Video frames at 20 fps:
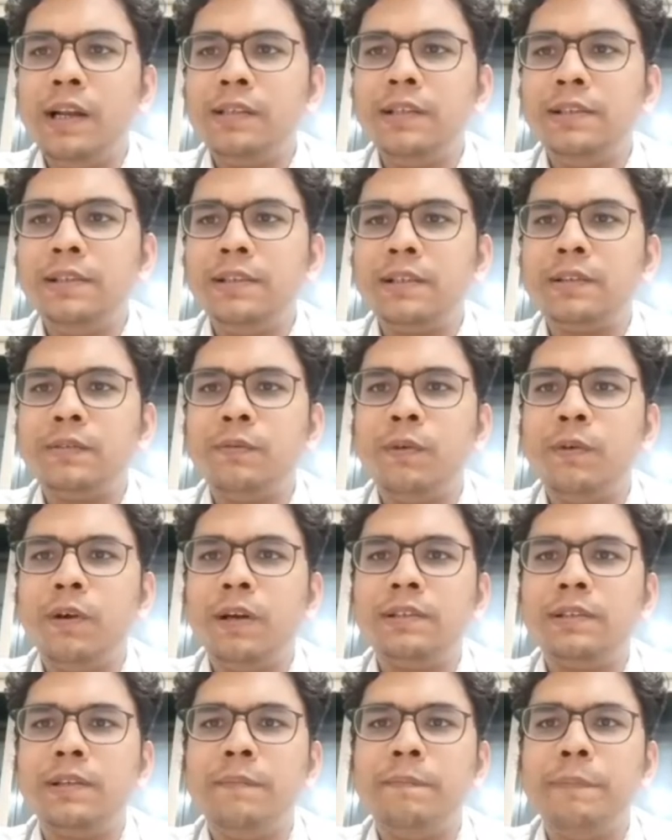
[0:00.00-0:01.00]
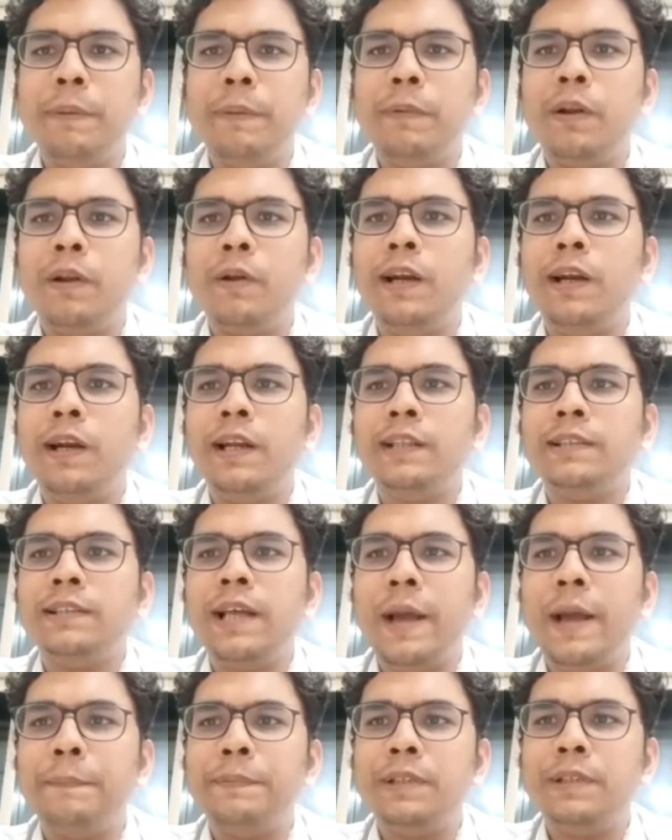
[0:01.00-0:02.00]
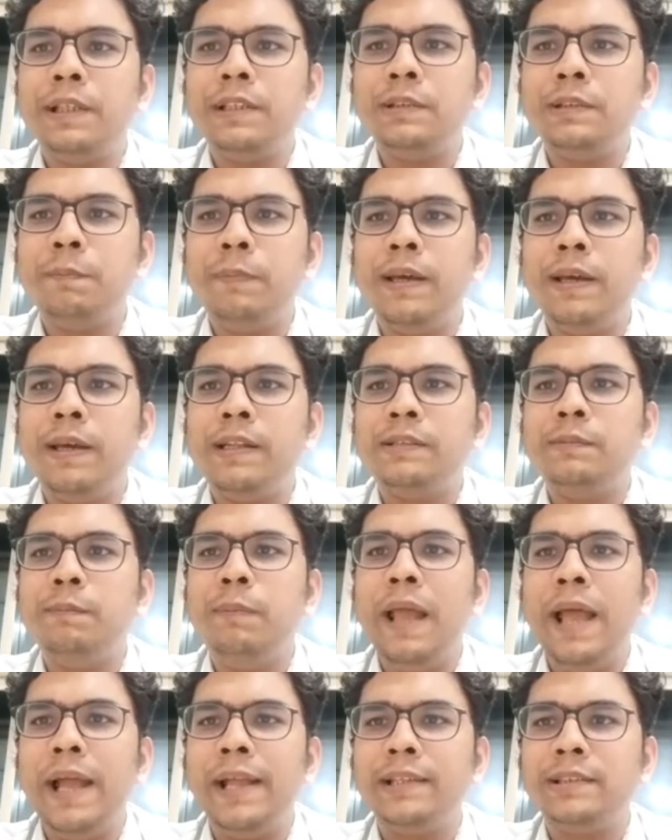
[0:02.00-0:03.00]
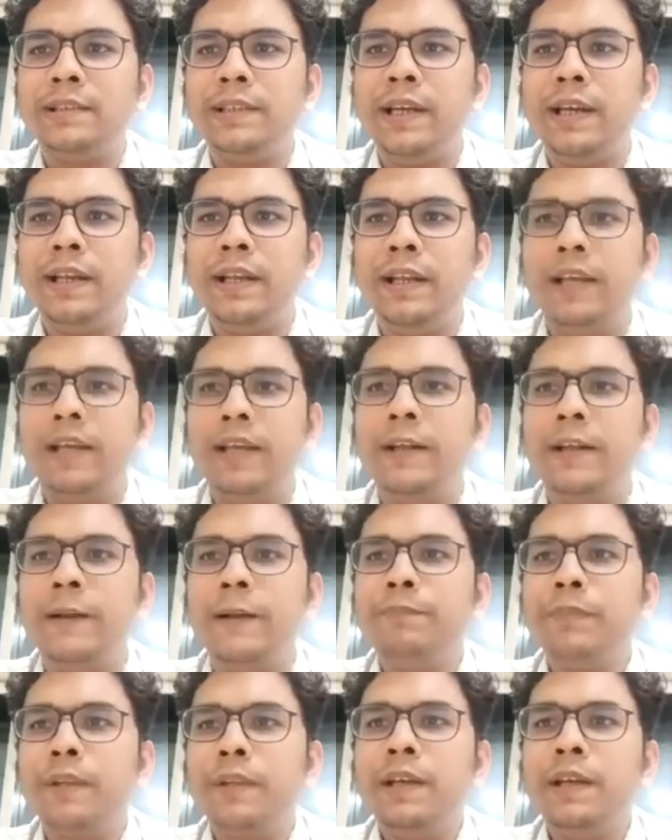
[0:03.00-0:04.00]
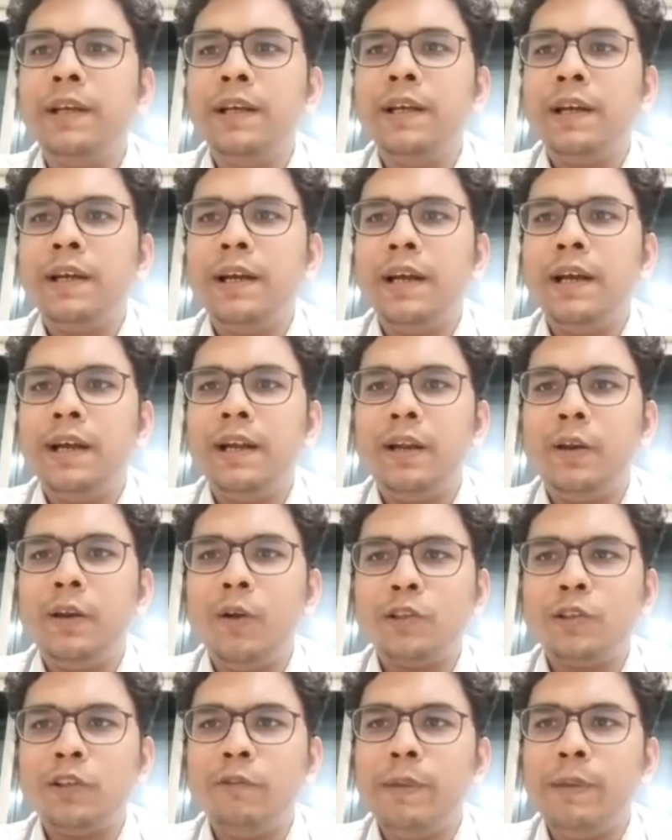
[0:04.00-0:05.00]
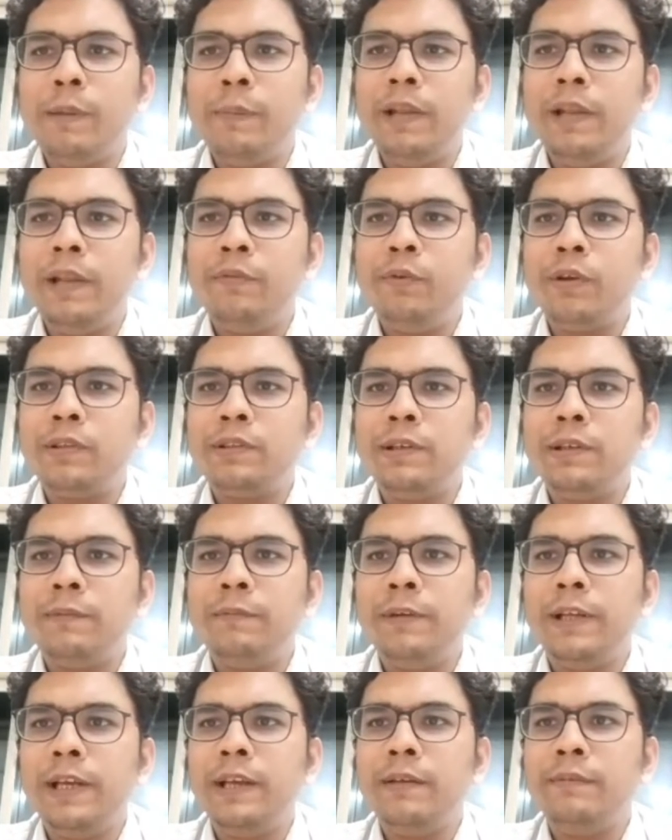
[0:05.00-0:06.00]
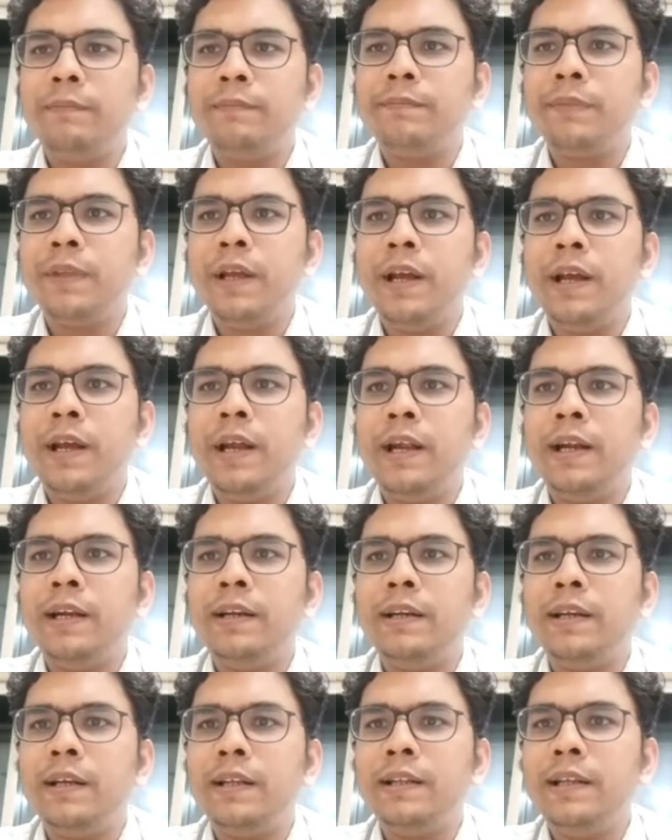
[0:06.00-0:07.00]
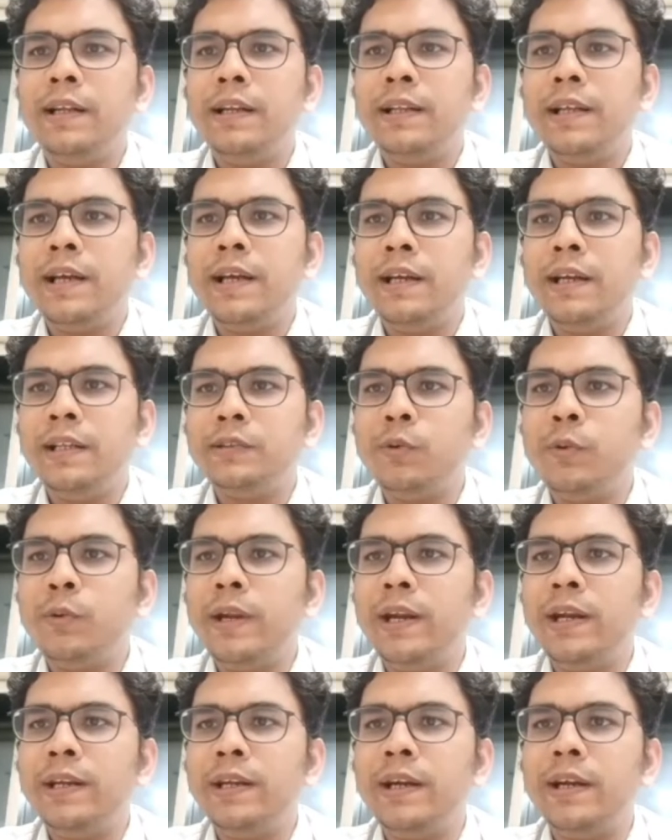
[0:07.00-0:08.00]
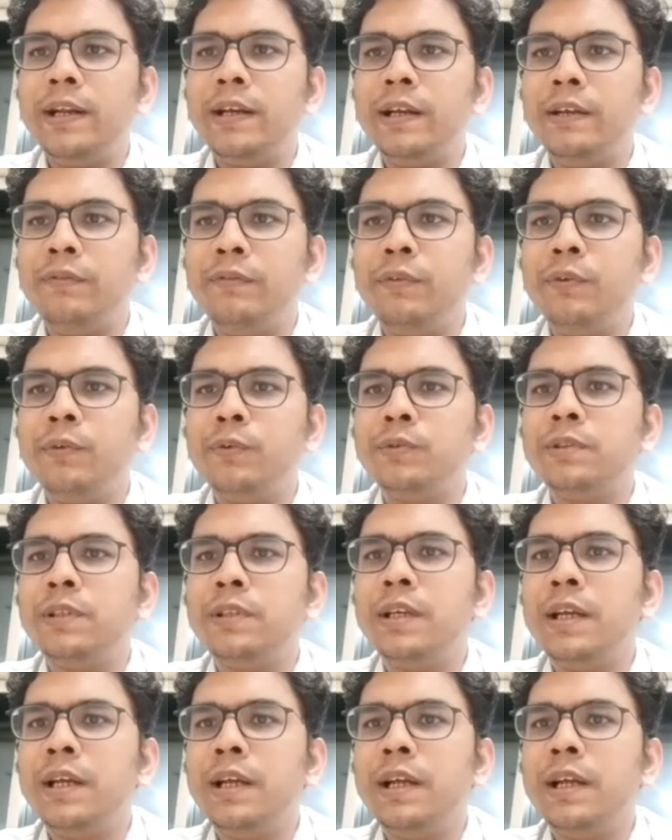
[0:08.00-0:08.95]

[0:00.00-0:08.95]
seizures, what some people call it as a absence spells, blank staring, loss of memory for some time, and then they are disoriented, confused,